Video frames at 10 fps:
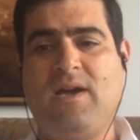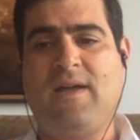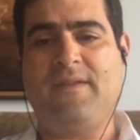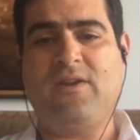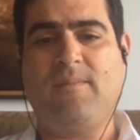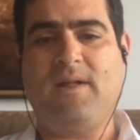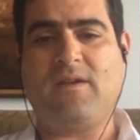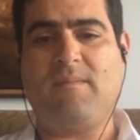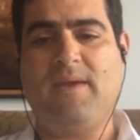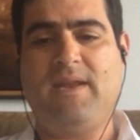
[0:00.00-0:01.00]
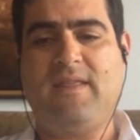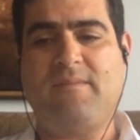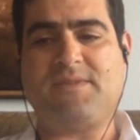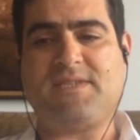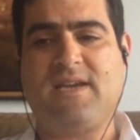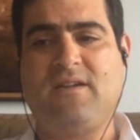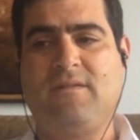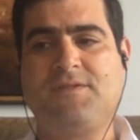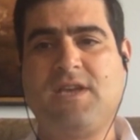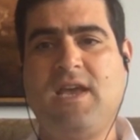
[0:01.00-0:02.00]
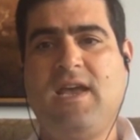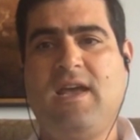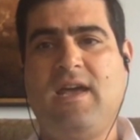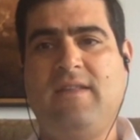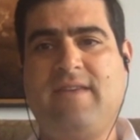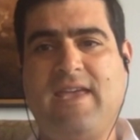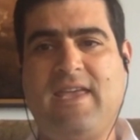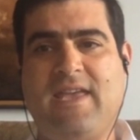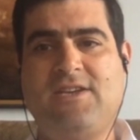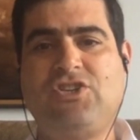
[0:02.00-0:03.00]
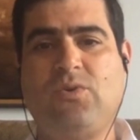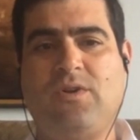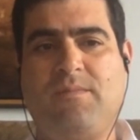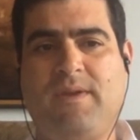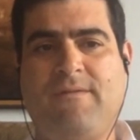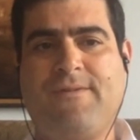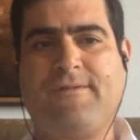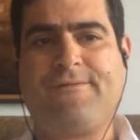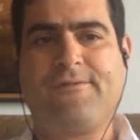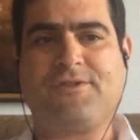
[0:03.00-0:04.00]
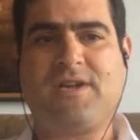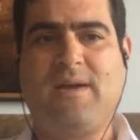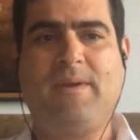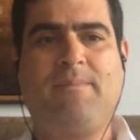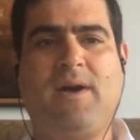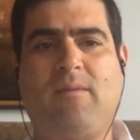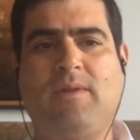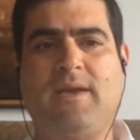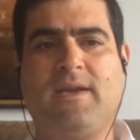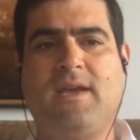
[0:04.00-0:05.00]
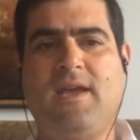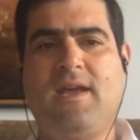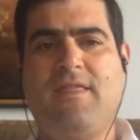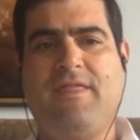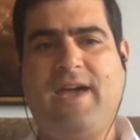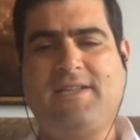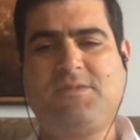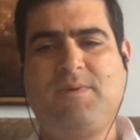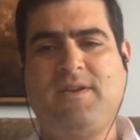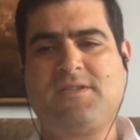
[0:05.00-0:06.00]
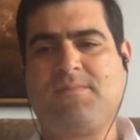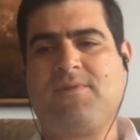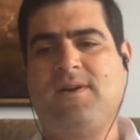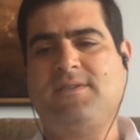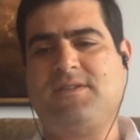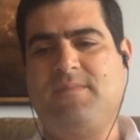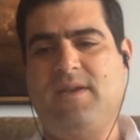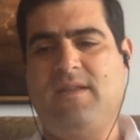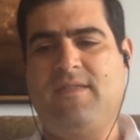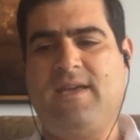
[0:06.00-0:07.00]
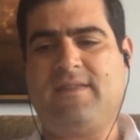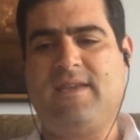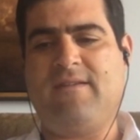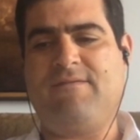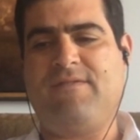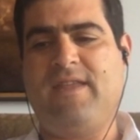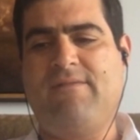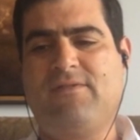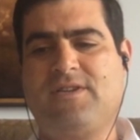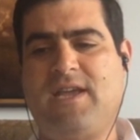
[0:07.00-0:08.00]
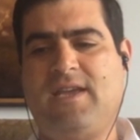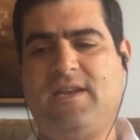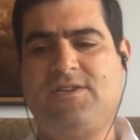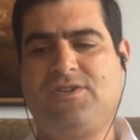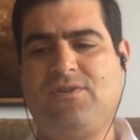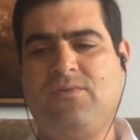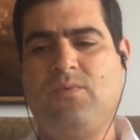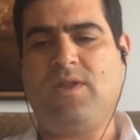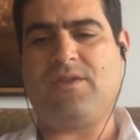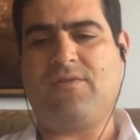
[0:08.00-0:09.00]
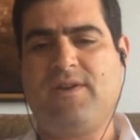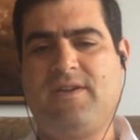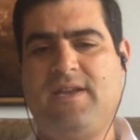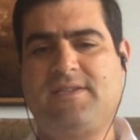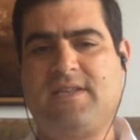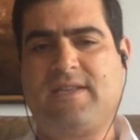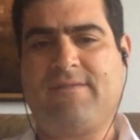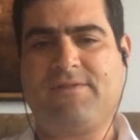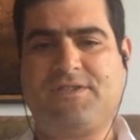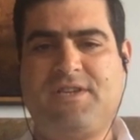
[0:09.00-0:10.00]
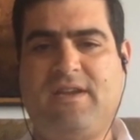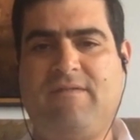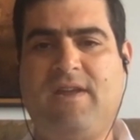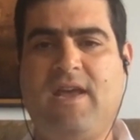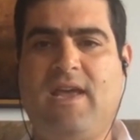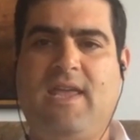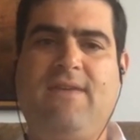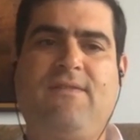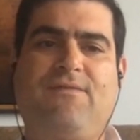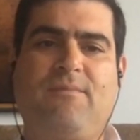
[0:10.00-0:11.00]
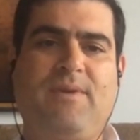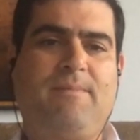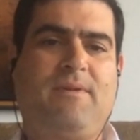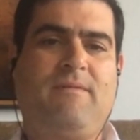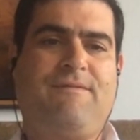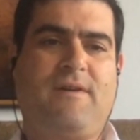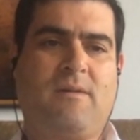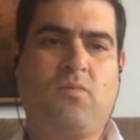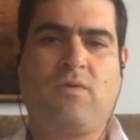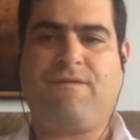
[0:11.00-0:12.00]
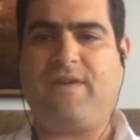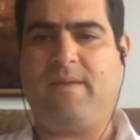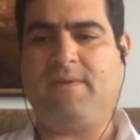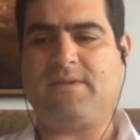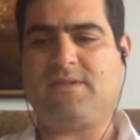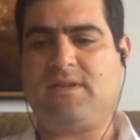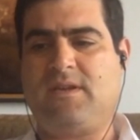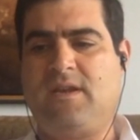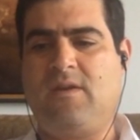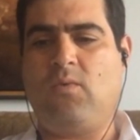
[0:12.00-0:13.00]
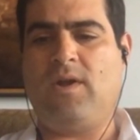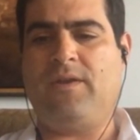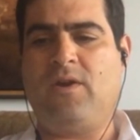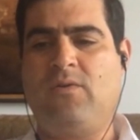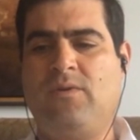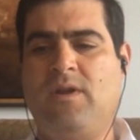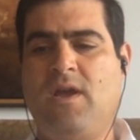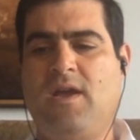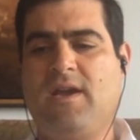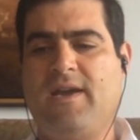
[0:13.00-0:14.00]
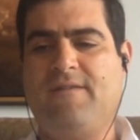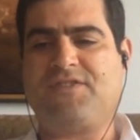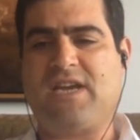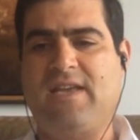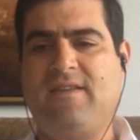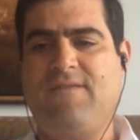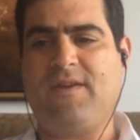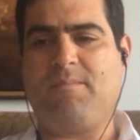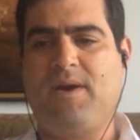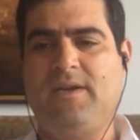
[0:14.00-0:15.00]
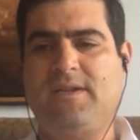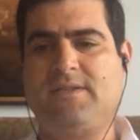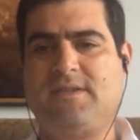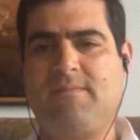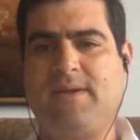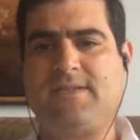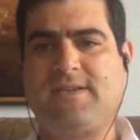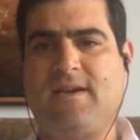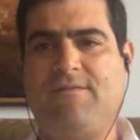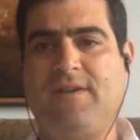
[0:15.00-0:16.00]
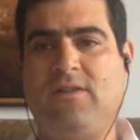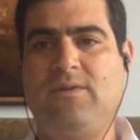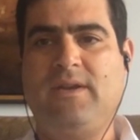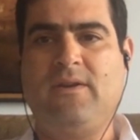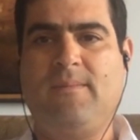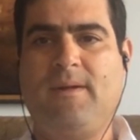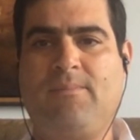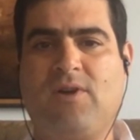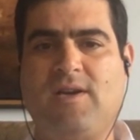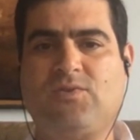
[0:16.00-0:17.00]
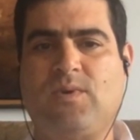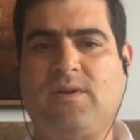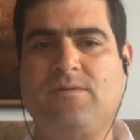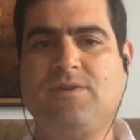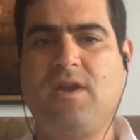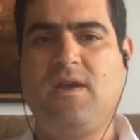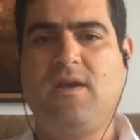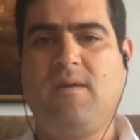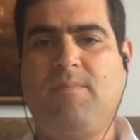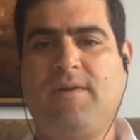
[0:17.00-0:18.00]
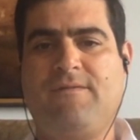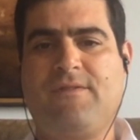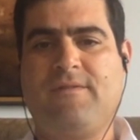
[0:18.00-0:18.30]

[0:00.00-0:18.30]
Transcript: on the Nobel Committee themselves and taking issue with me for the first time in public. That's been a surprise to me, that they've never taken issue with critiques that they've received, even from people far more famous and well-known kind of scientific pundits than myself, including Nobel Prize winners. But for the